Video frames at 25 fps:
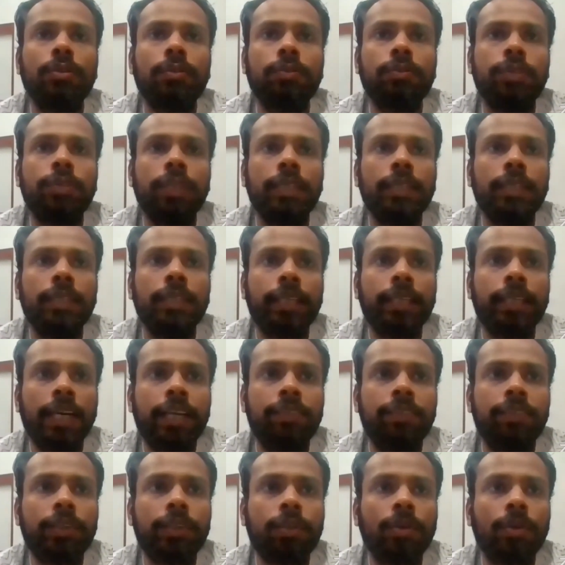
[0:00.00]
we
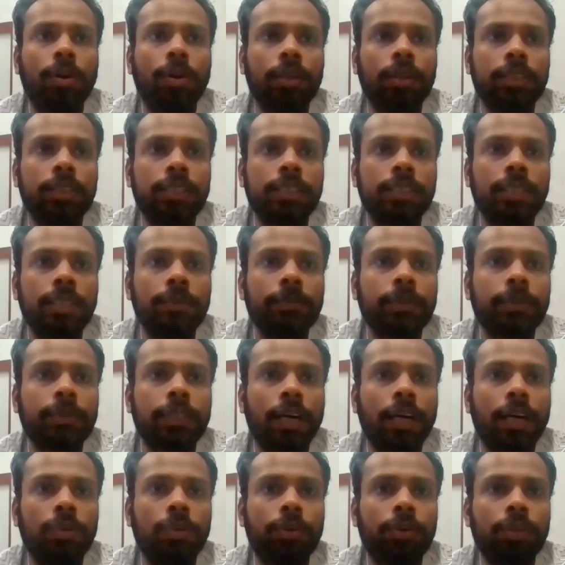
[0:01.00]
derive the concepts
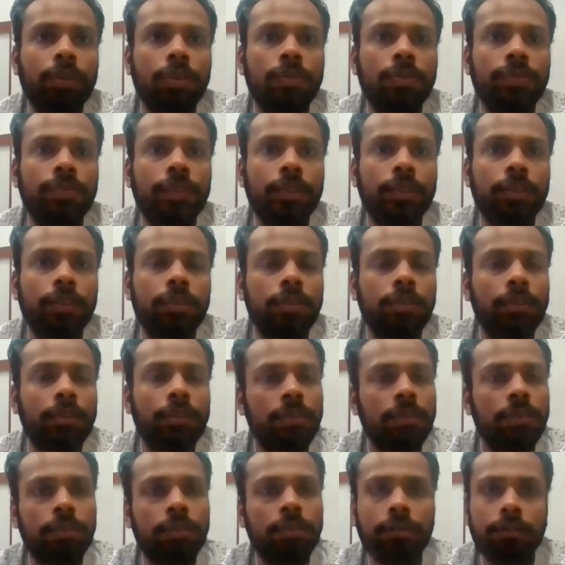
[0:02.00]
out of
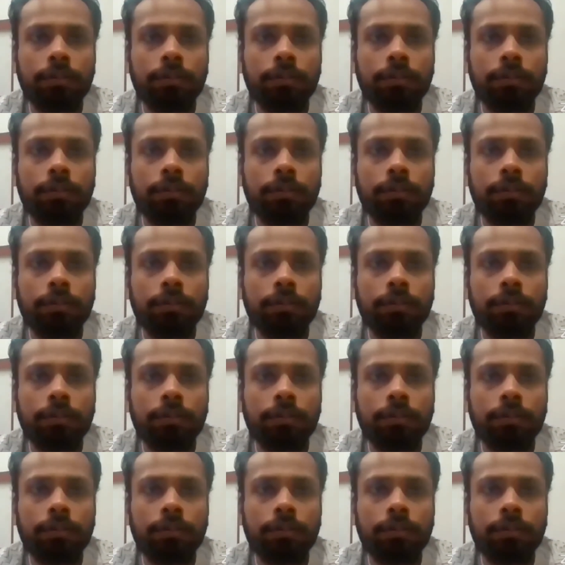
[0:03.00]
the